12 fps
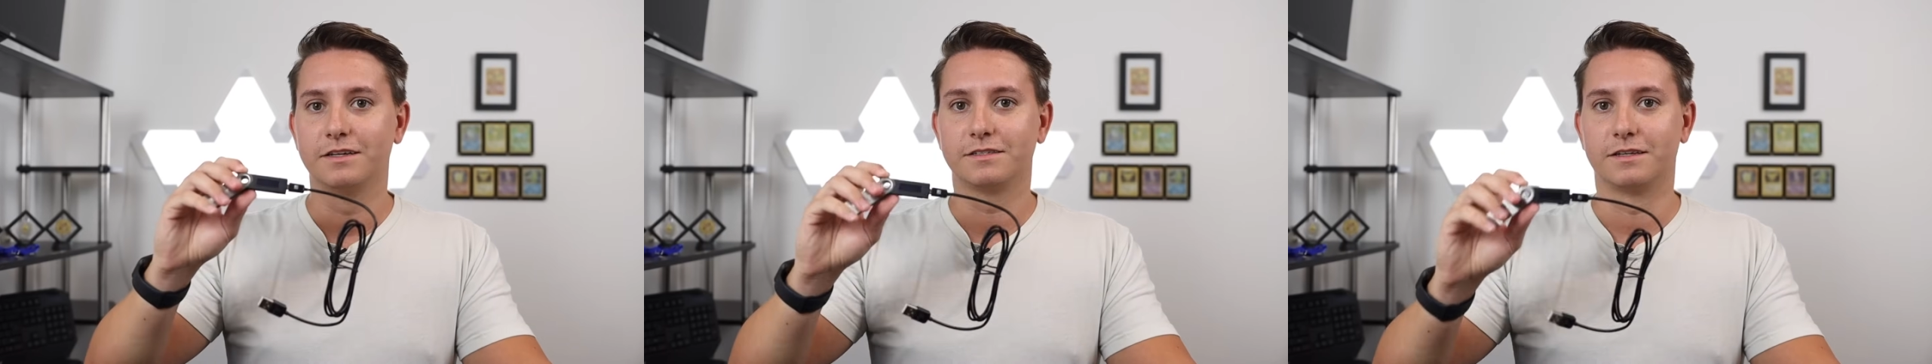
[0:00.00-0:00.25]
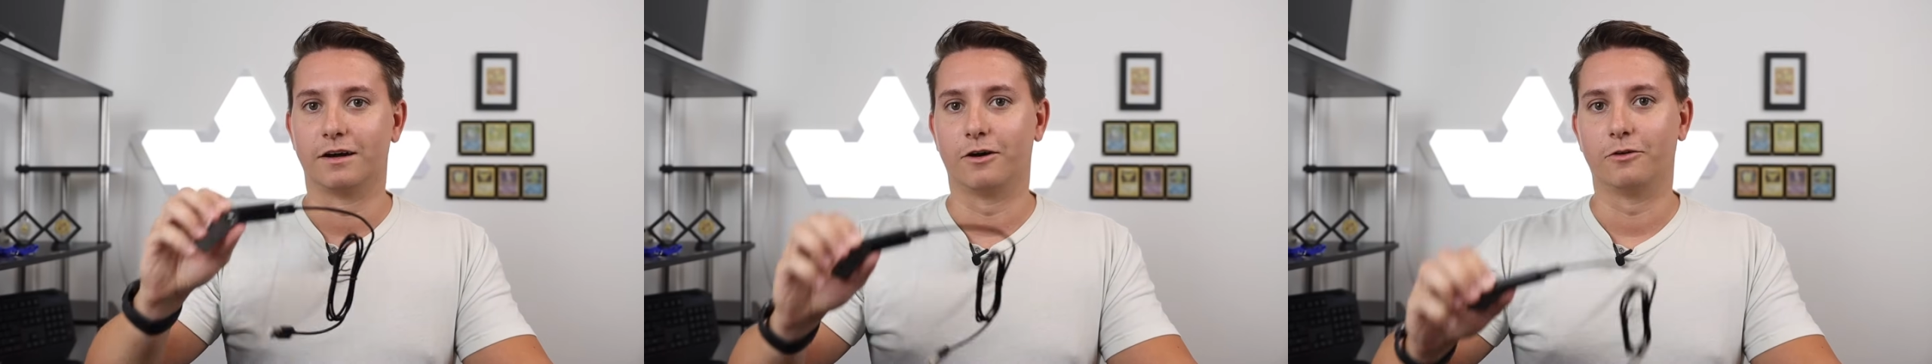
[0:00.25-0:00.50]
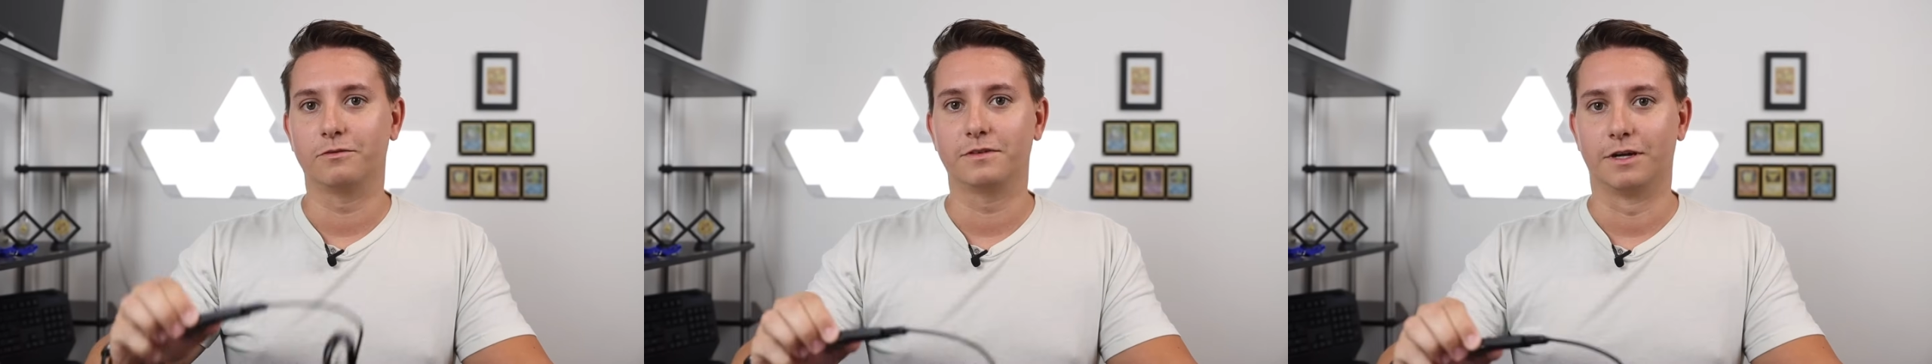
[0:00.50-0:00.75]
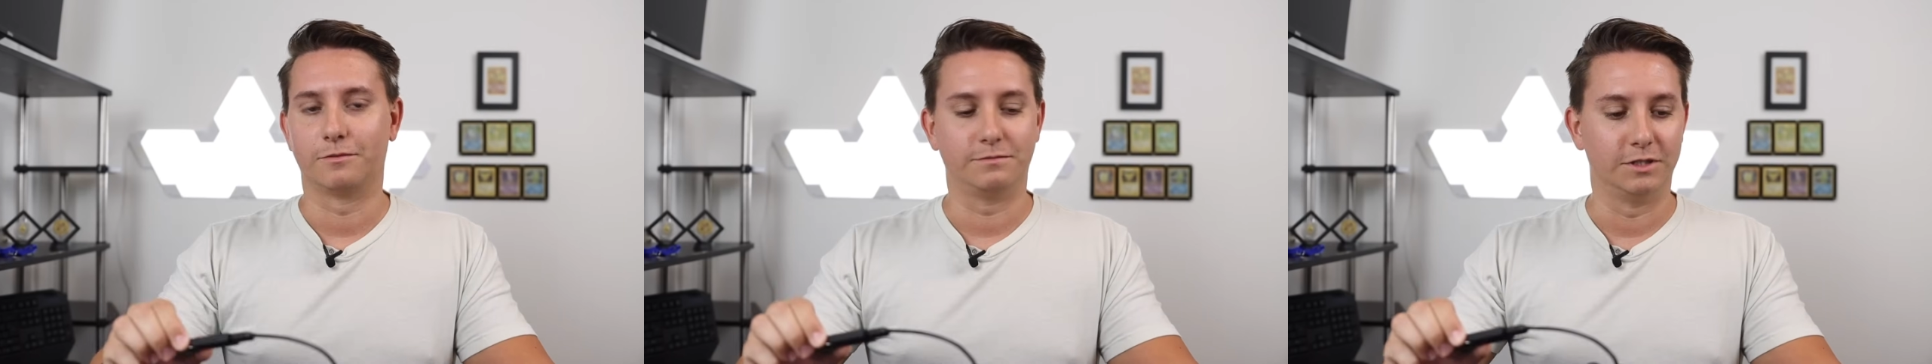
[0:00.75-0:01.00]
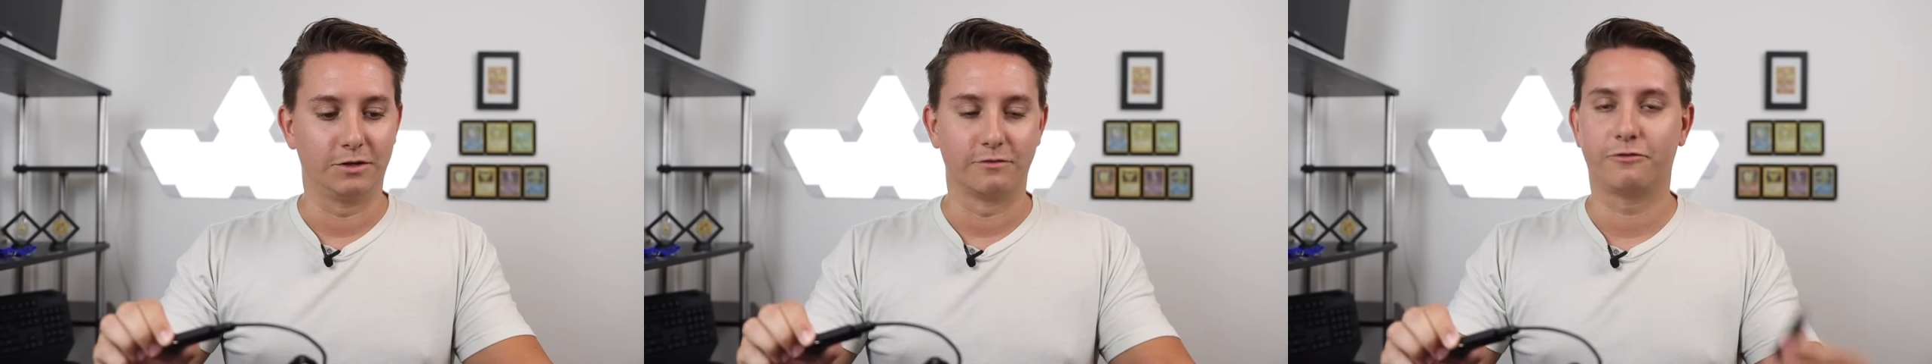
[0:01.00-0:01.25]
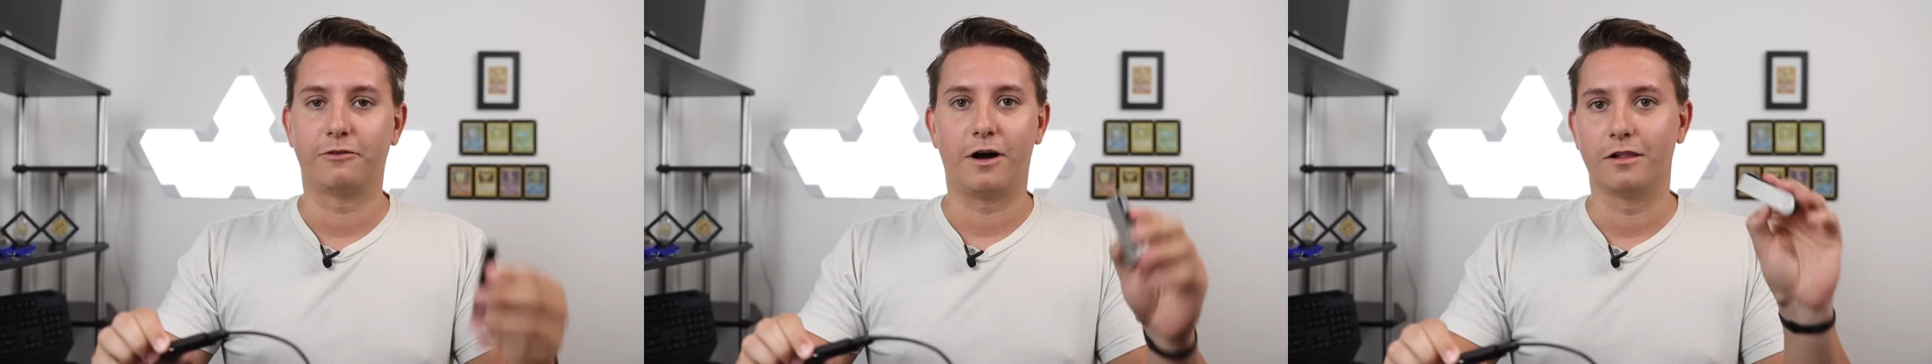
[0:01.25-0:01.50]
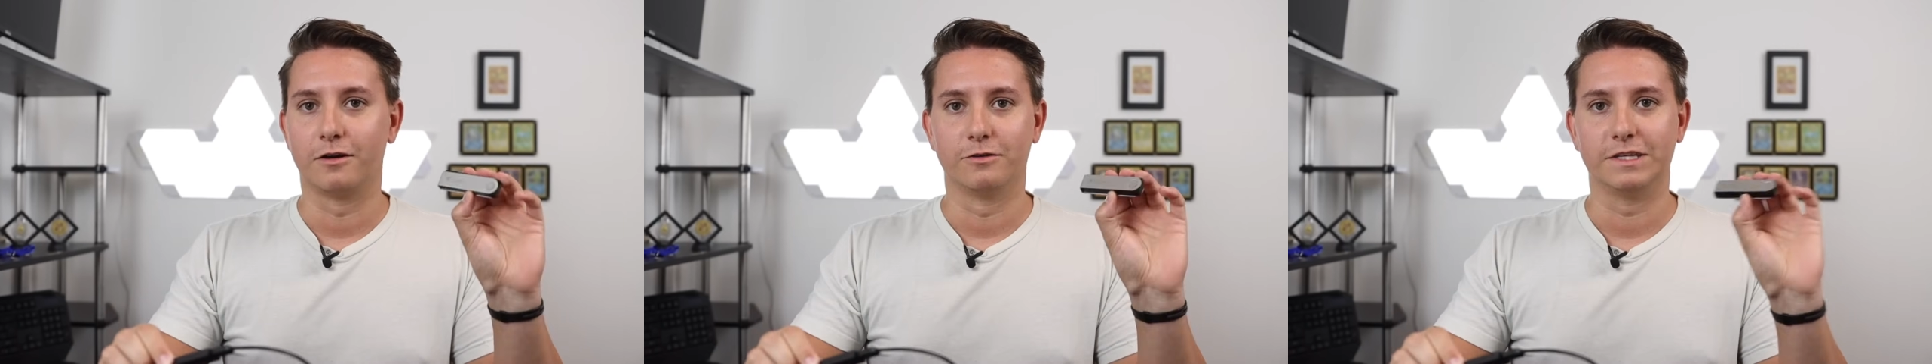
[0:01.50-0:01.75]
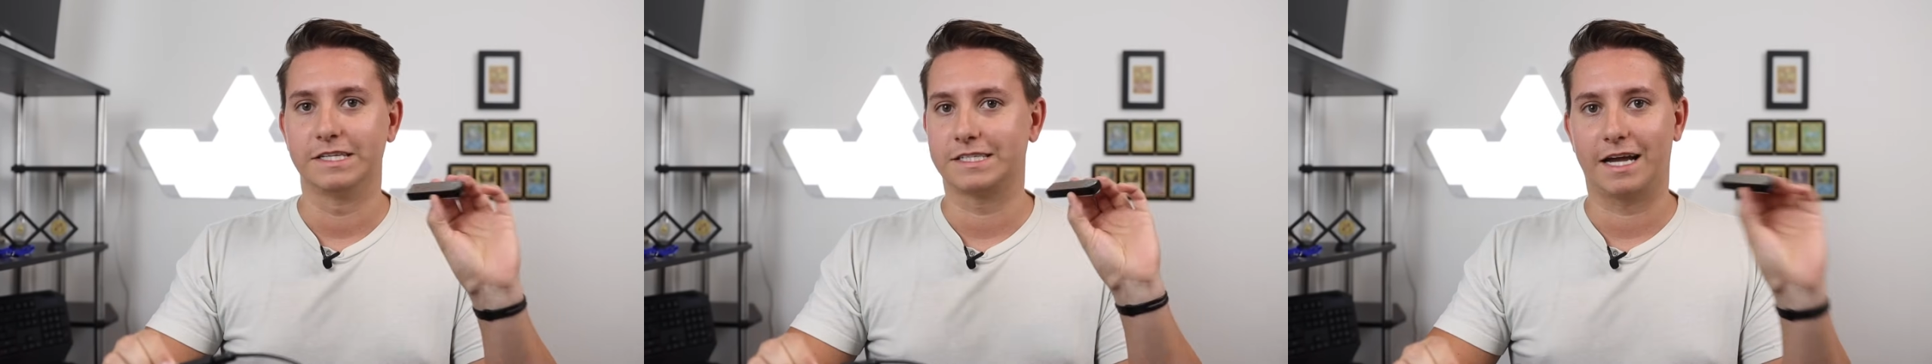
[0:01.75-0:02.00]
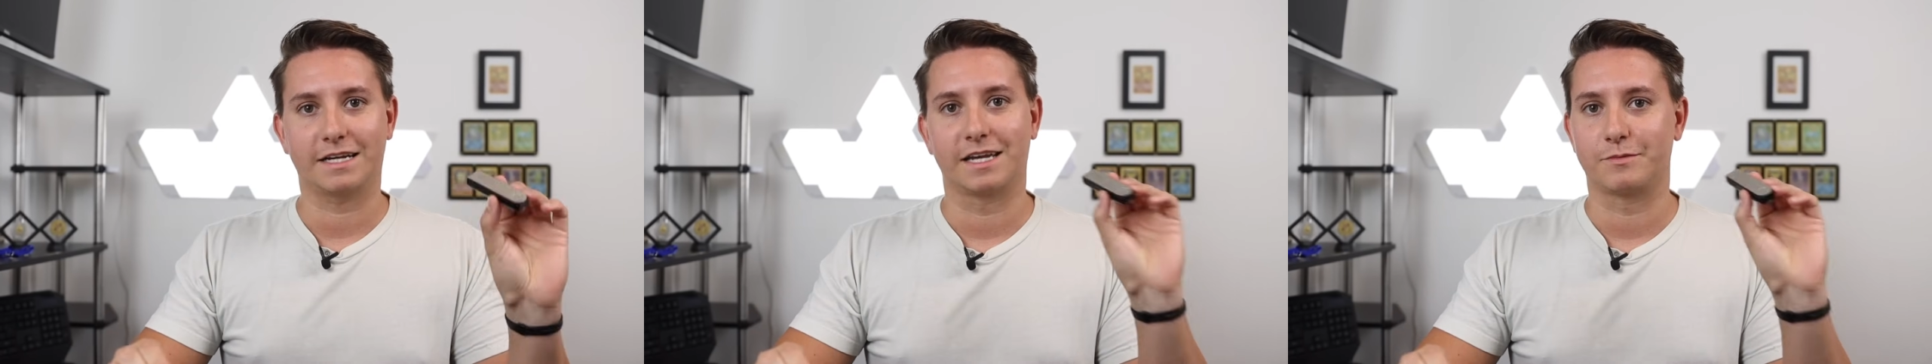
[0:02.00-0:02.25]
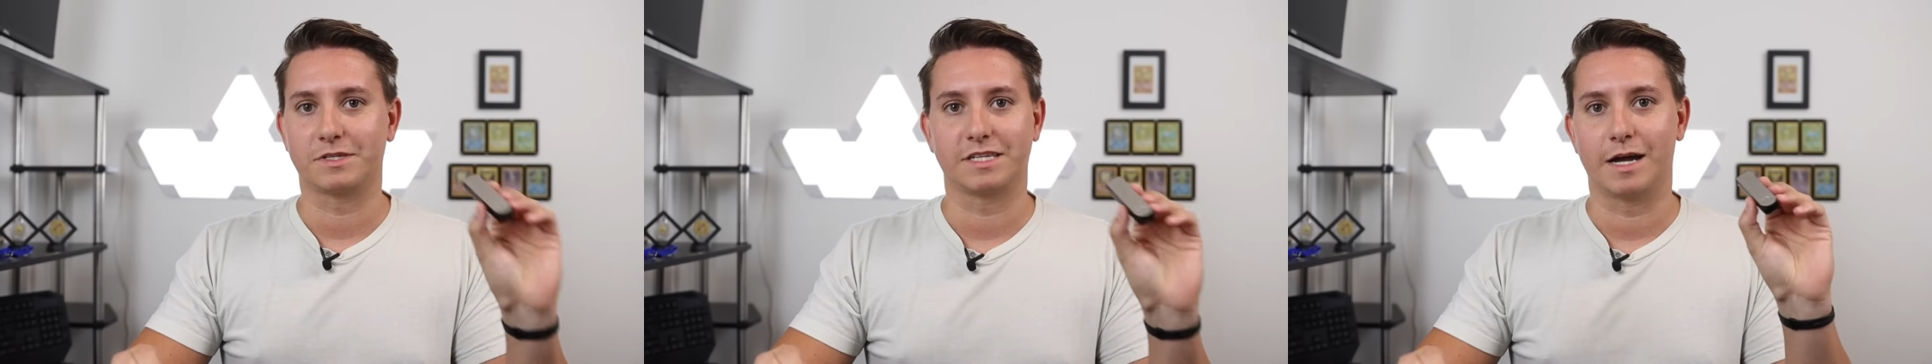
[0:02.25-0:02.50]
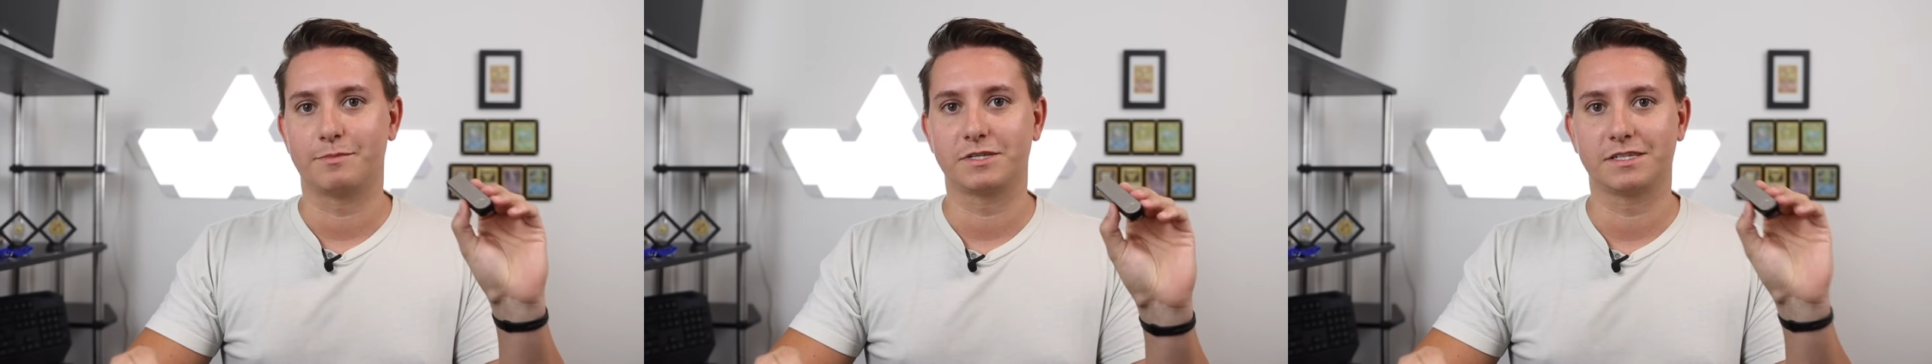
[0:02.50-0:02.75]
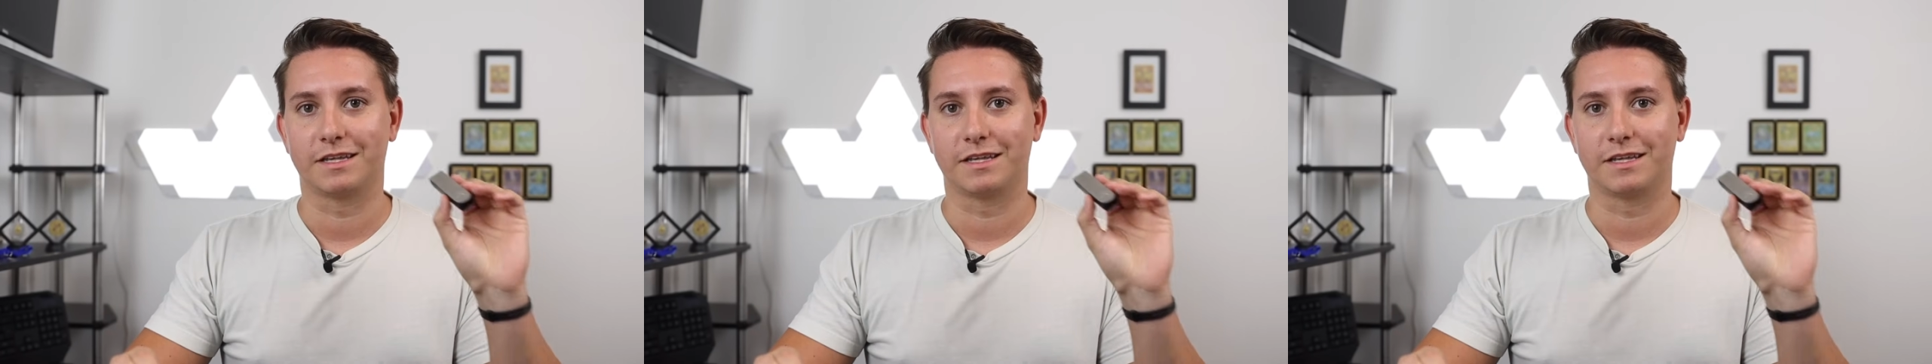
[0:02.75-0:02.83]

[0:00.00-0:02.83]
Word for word: So, you know, you can follow the exact same steps